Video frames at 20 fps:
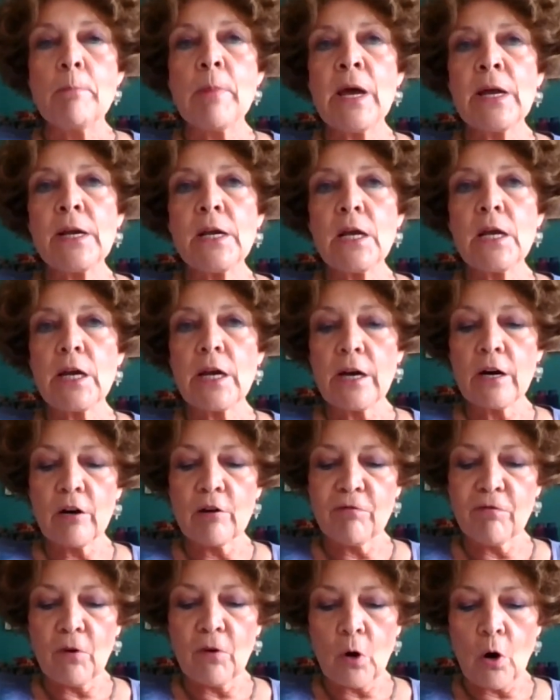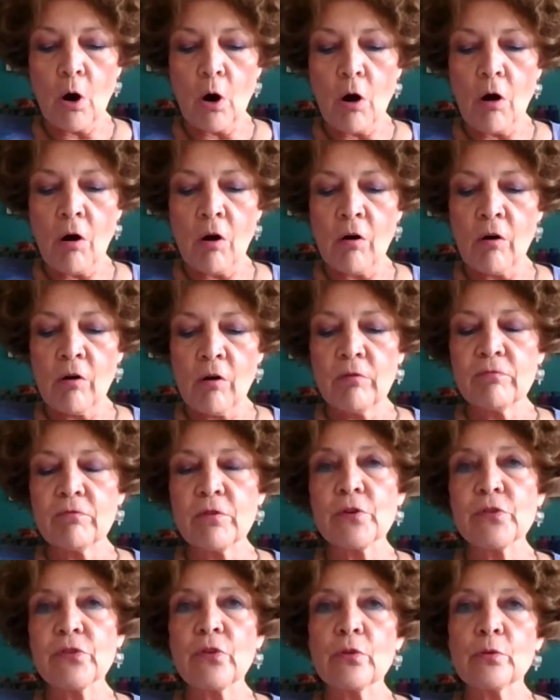Medicare for All
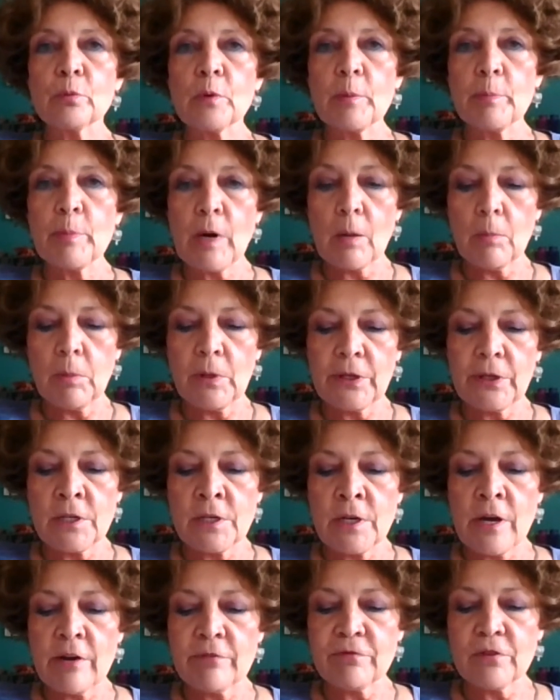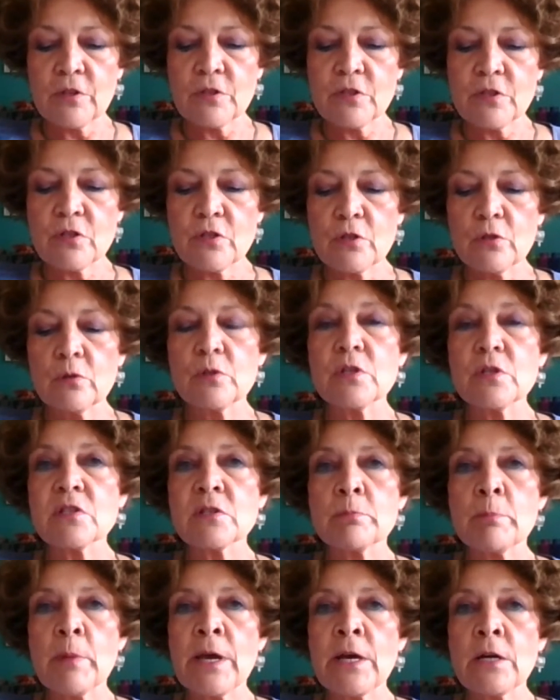versus Republican efforts to
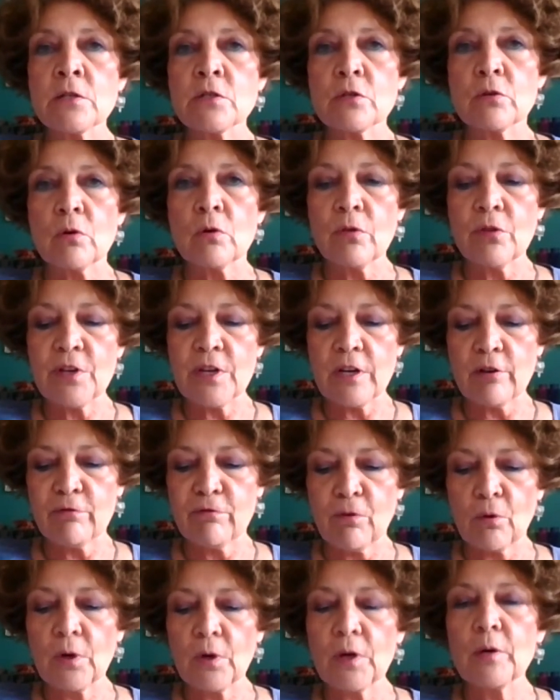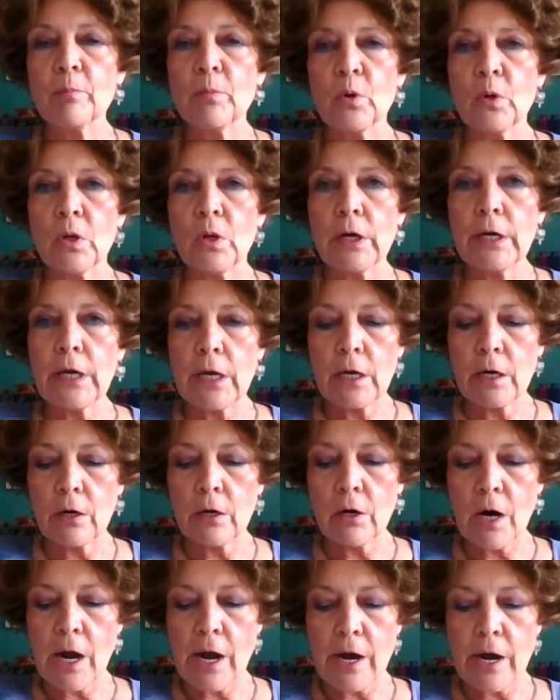dismantle the Affordable
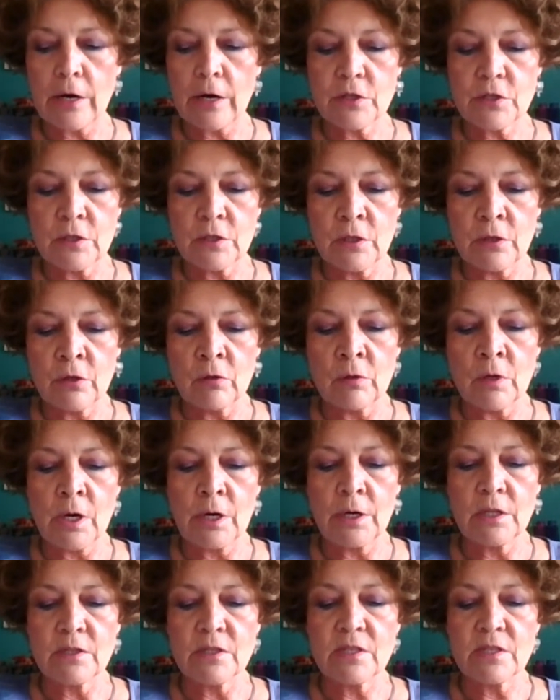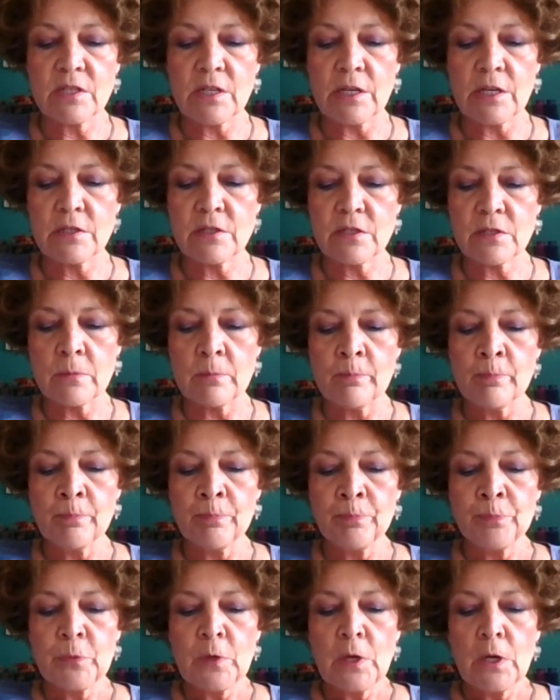Care Act in the United States,
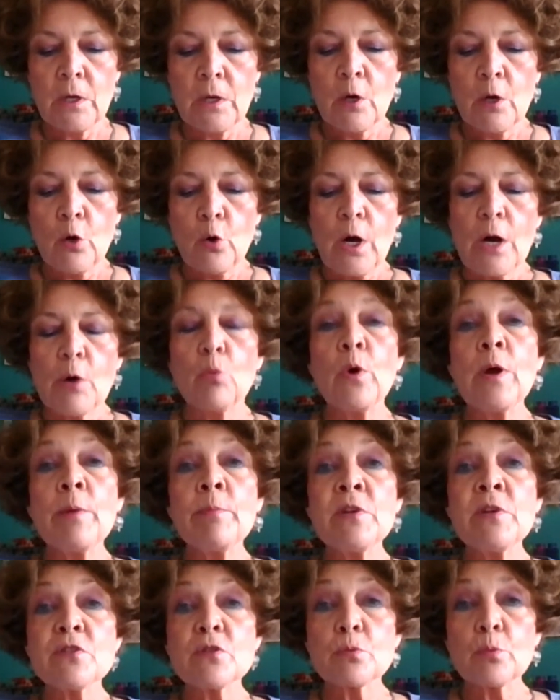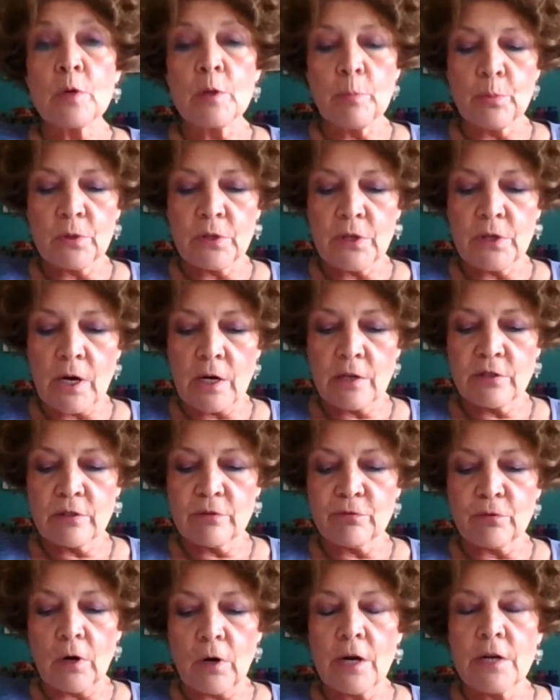women's
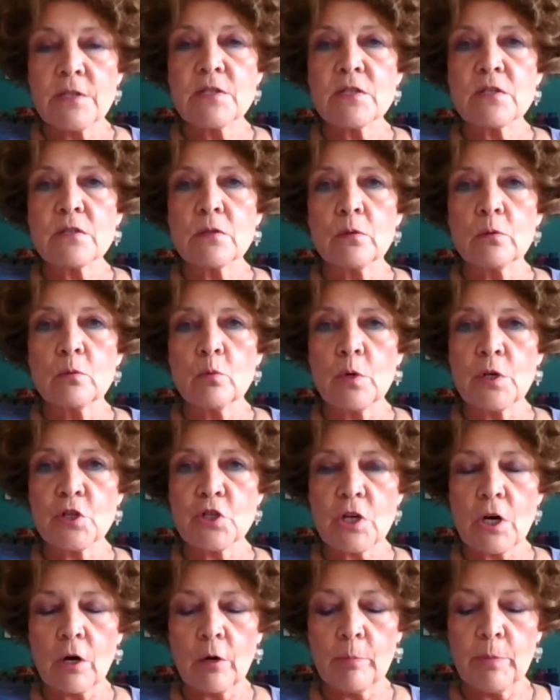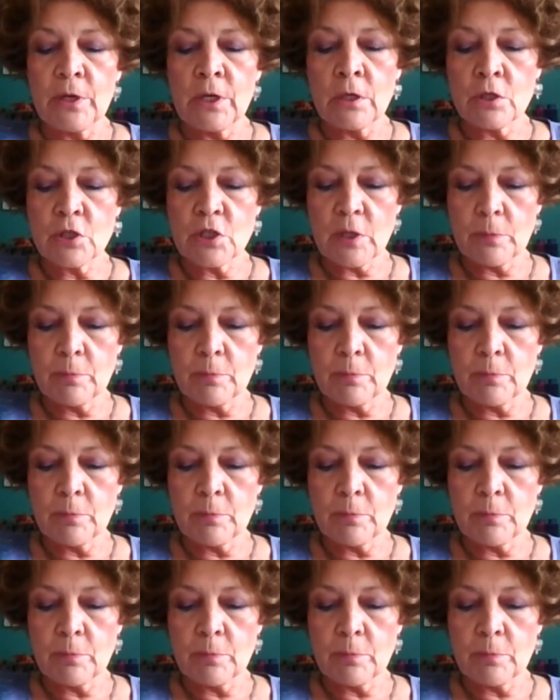reproductive rights, which are being